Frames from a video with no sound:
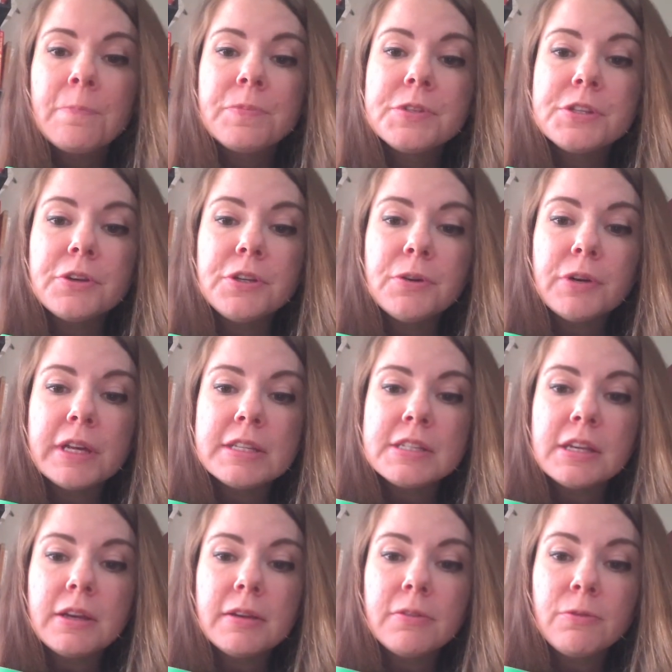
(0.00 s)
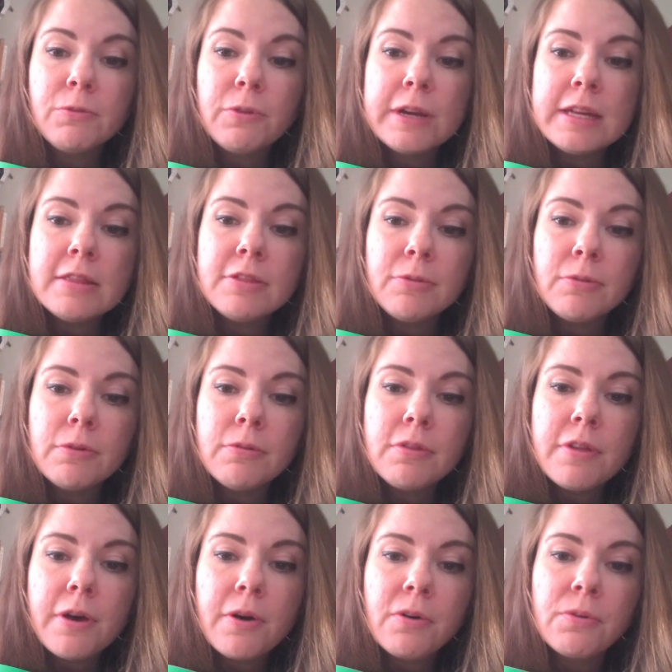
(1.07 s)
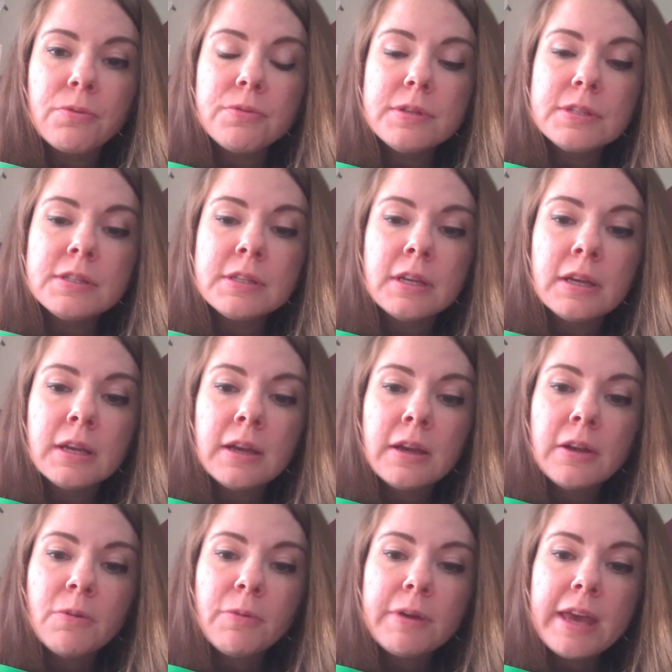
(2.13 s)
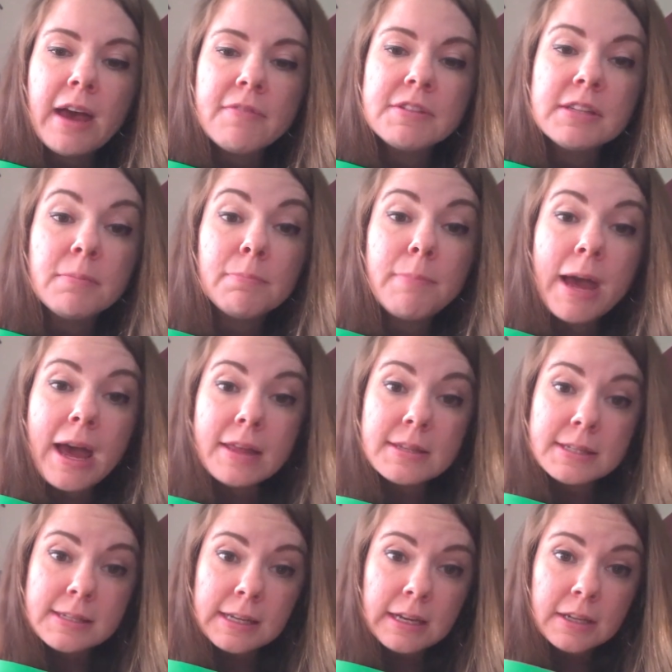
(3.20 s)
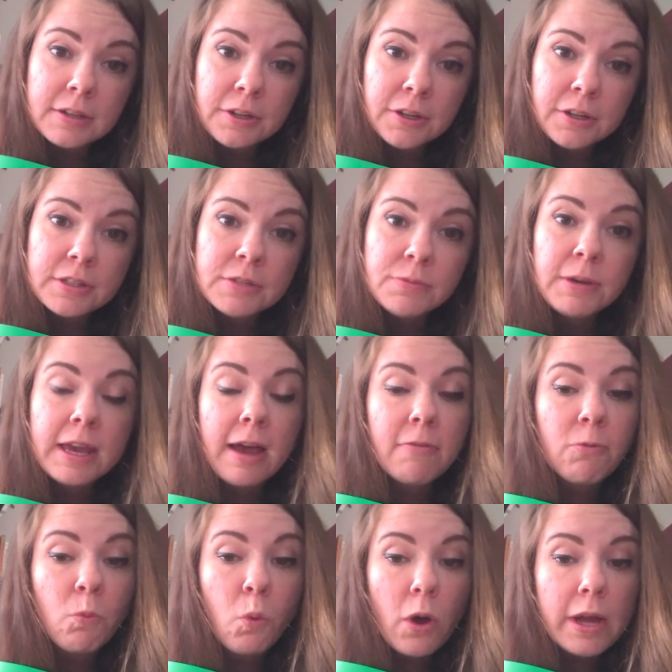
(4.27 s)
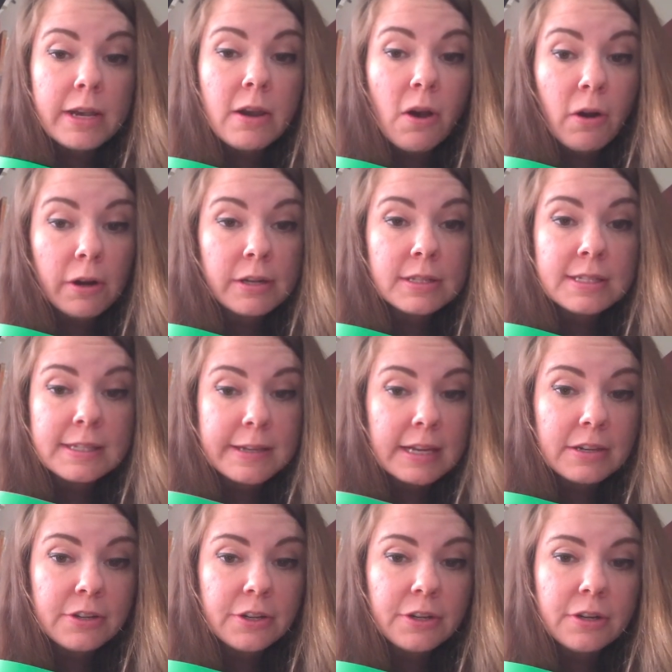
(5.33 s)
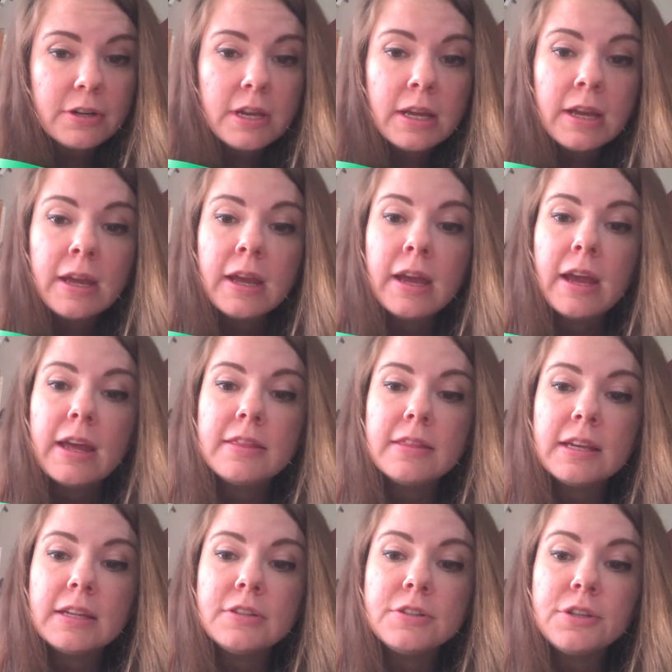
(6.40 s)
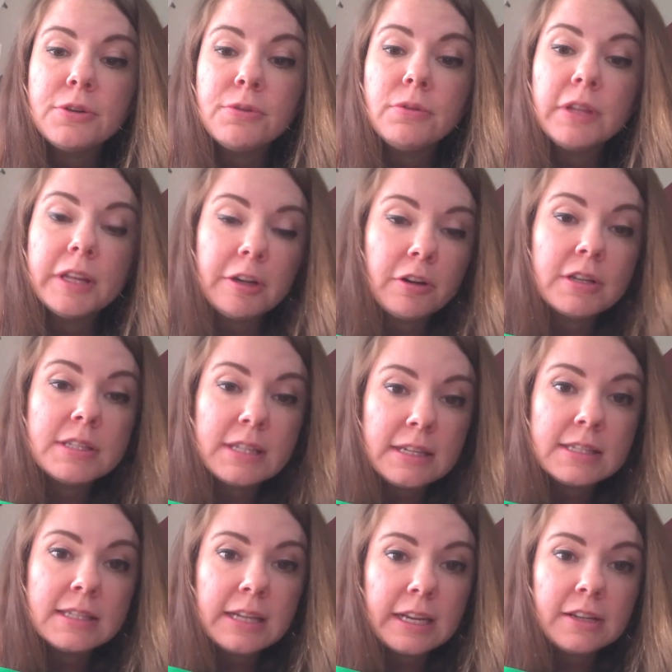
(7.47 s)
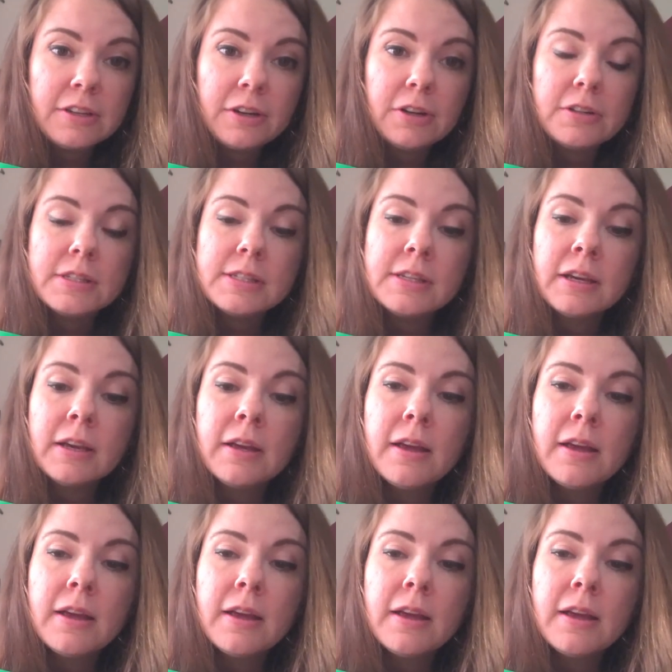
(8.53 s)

So you'll get to read through those. We have some math standards, we have 1 art standard, and then 2 literacy standards.